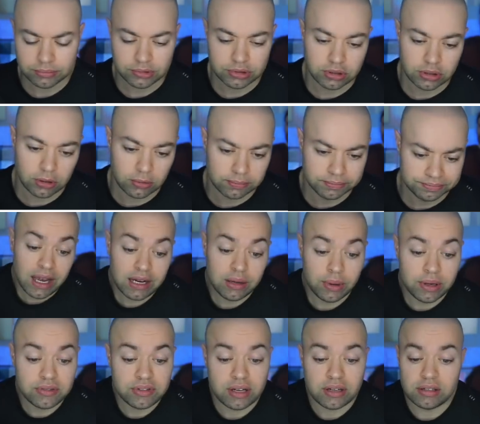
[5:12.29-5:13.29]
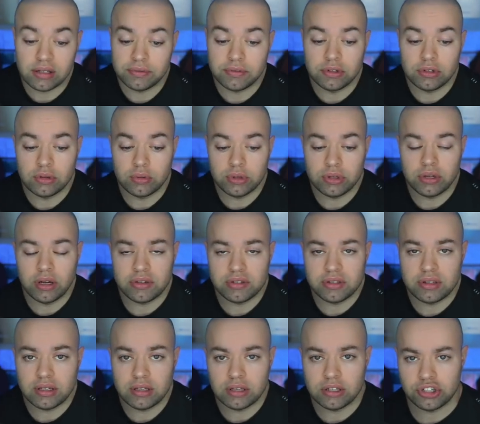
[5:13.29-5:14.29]
So, anyways, I'd love to know what you guys
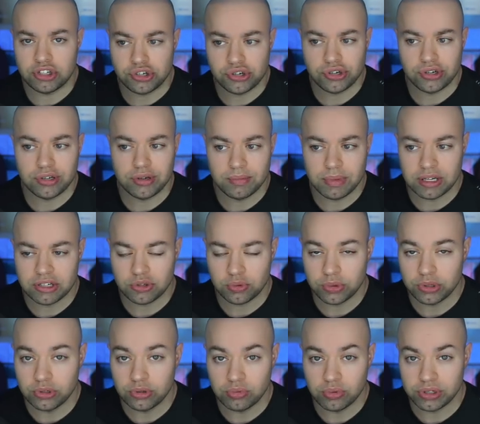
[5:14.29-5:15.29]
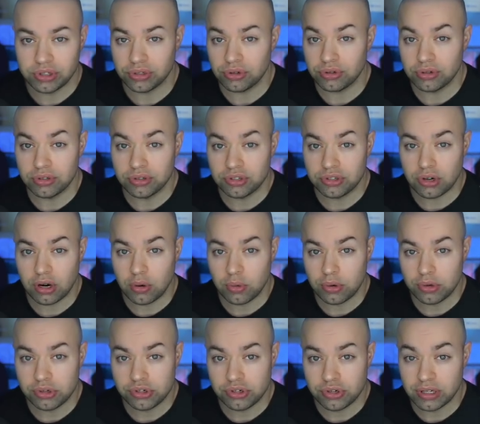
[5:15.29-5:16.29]
think. Should Mace Windu return in Star
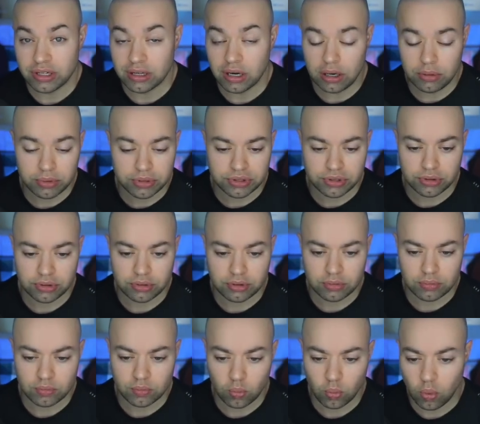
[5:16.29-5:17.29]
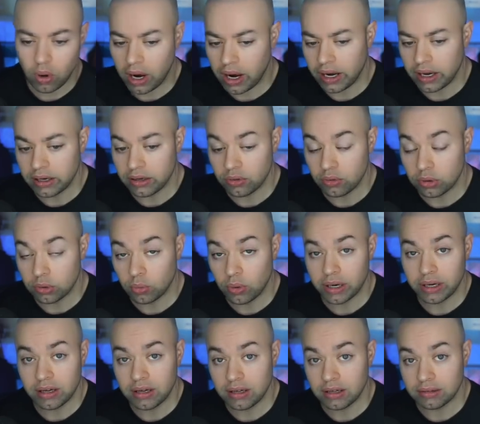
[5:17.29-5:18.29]
Wars? Should he not return? Why or
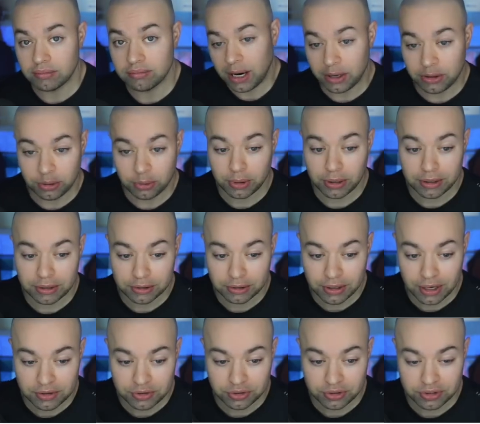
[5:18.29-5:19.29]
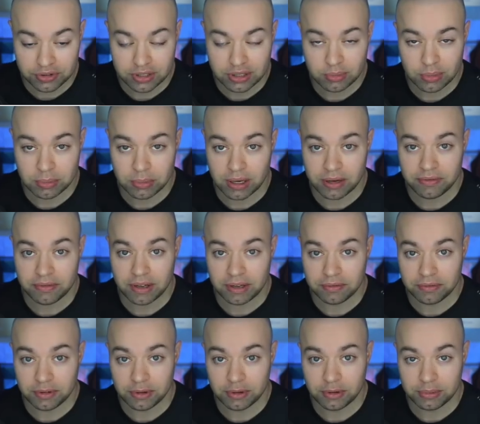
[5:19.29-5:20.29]
why not? Either way, you guys are going to see him in my
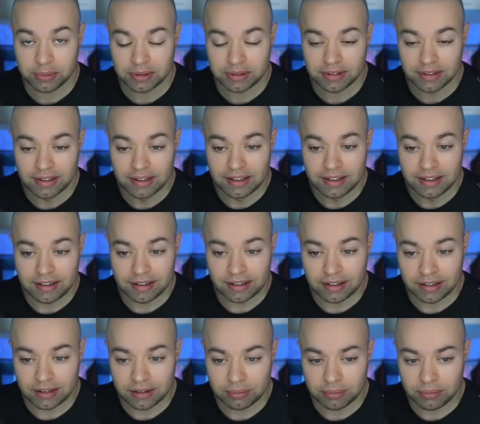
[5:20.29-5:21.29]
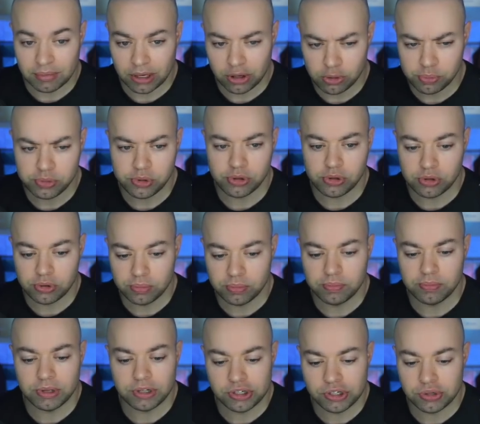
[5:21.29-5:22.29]
fan film, and um, I hope you'll
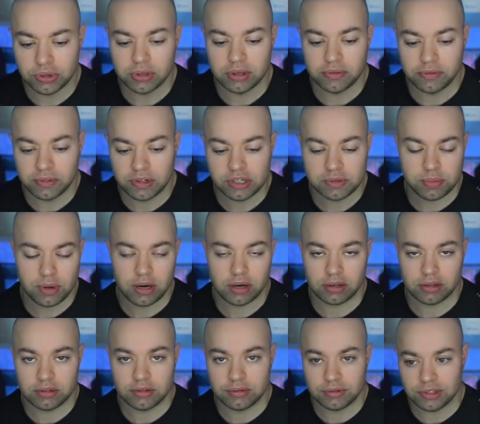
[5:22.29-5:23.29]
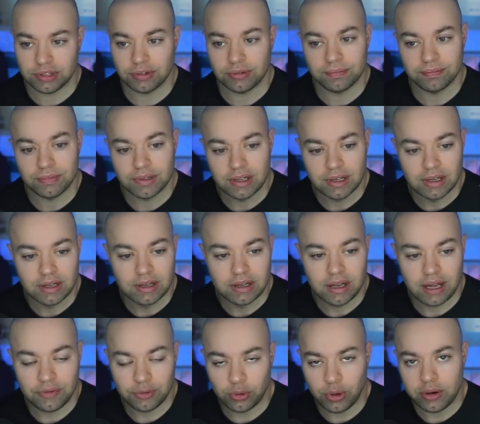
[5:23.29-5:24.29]
enjoy the finished product. So,
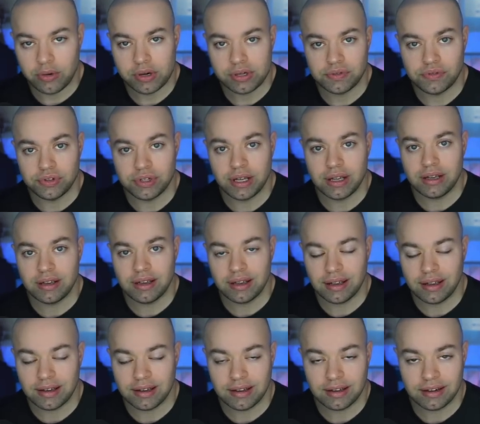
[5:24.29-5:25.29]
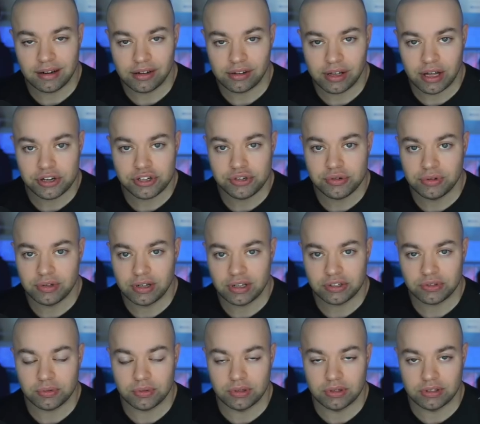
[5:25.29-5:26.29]
have a great rest of your day, and I'll catch you in the
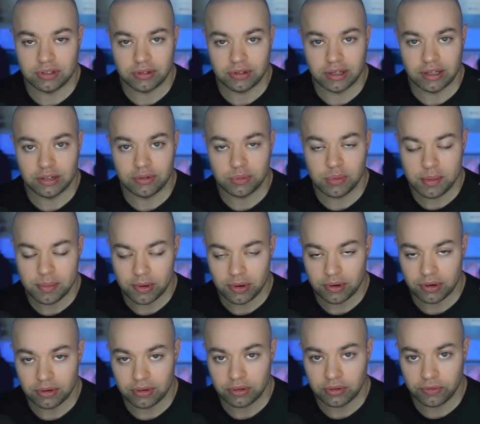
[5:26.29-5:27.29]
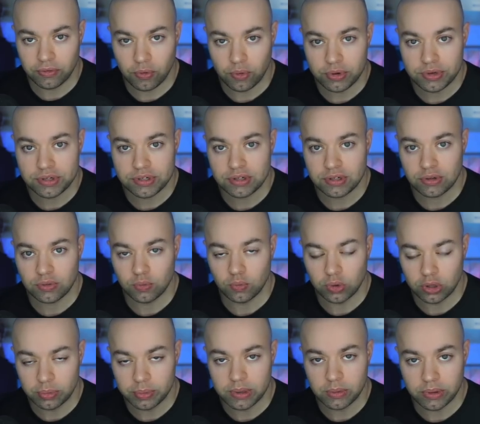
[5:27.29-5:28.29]
next one. Until then, remember, the Force
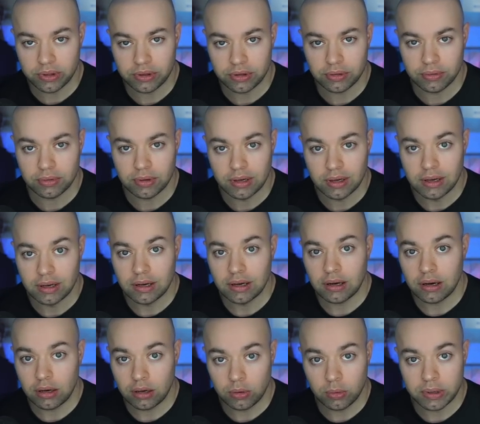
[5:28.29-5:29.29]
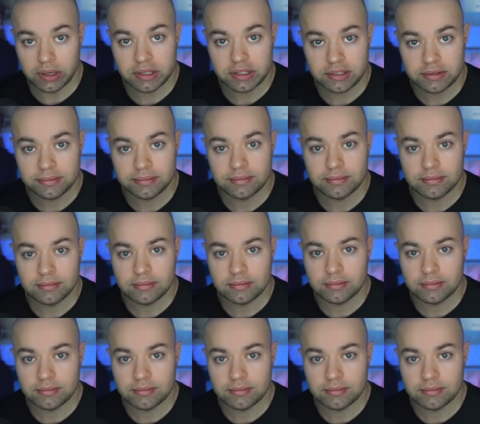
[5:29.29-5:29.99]
will be with you always.